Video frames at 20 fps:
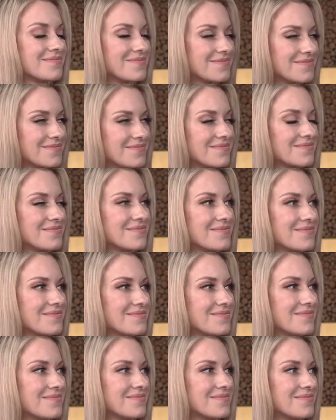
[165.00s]

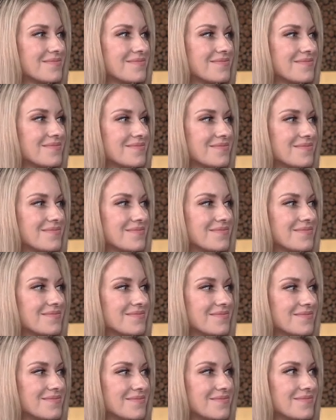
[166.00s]

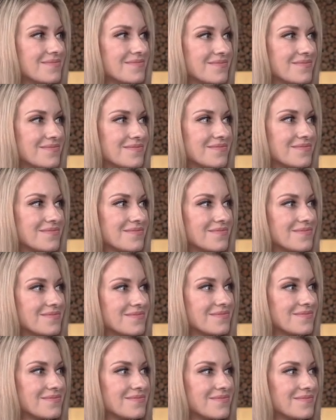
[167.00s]

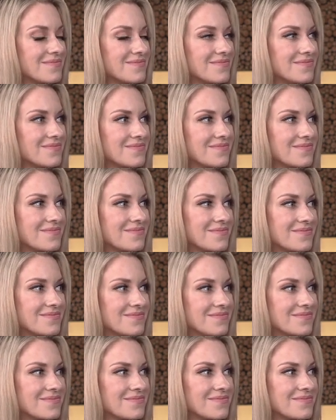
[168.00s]

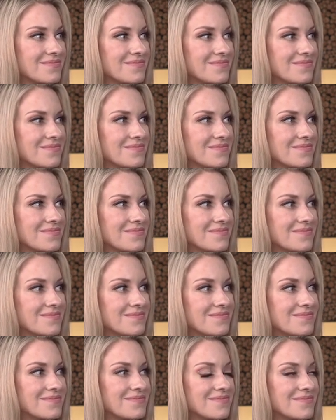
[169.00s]

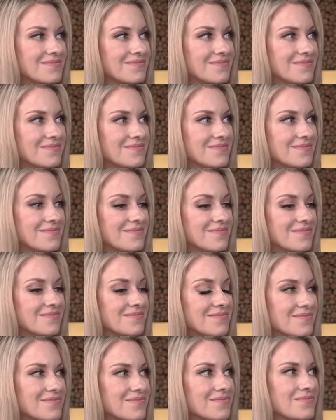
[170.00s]

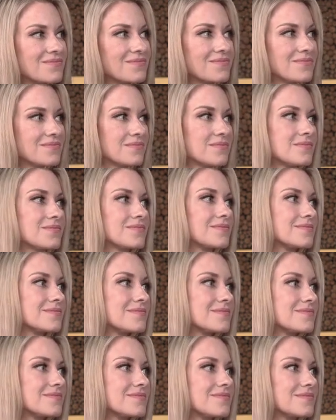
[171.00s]

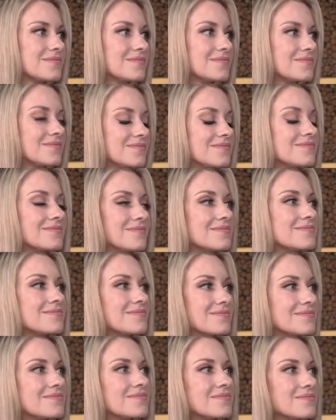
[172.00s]
(silent)